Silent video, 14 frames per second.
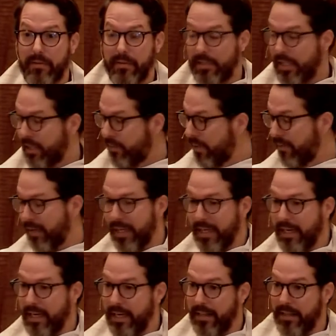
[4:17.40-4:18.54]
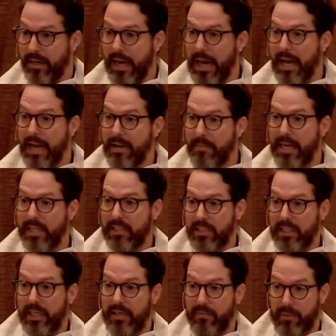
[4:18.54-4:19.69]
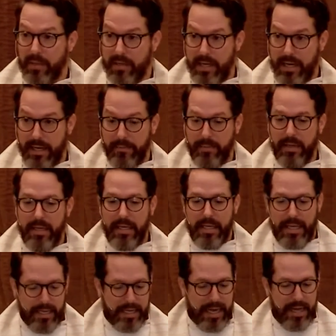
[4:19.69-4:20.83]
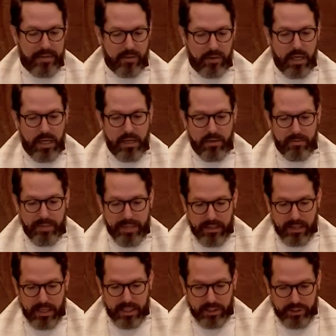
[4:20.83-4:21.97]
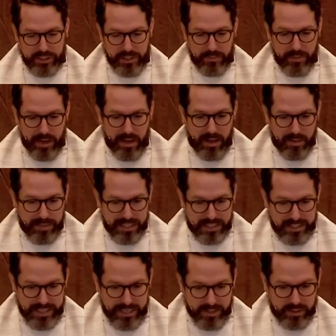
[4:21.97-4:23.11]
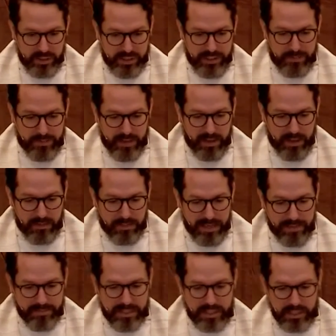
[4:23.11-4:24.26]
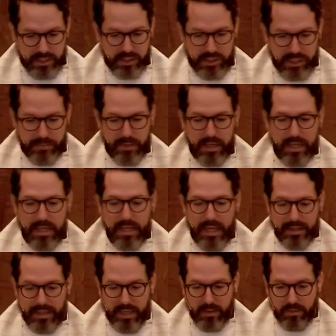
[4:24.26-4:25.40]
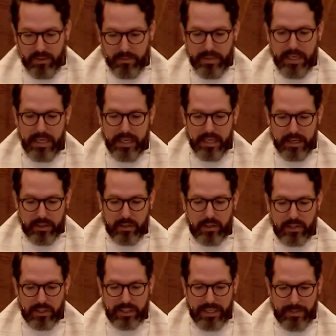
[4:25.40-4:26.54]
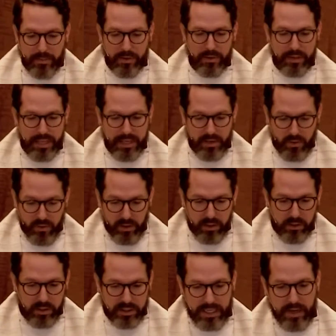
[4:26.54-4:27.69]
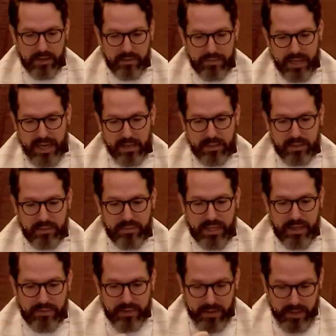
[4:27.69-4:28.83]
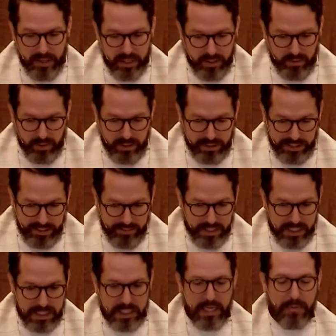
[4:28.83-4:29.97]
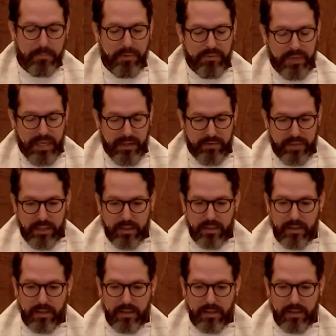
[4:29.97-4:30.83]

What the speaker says: And we even get it in there. I myself will come and gather all my lost sheep, all my scattered sheep, all my missing sheep, and there will be a good shepherd that grows out of the house of David, grows out of the stump of David,